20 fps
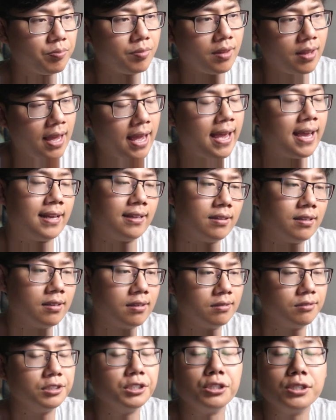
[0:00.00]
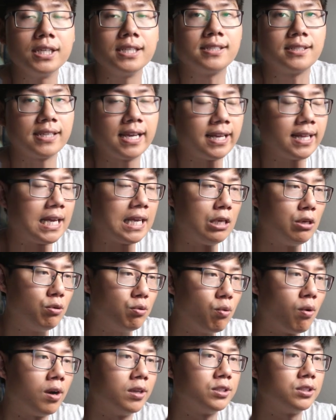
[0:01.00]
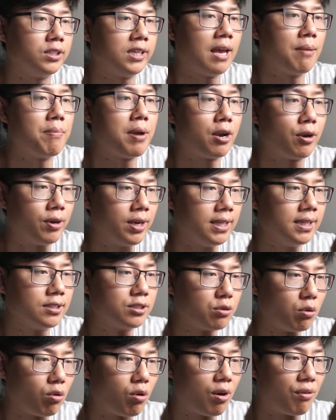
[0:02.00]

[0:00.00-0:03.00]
And you did say that you want to get better in solo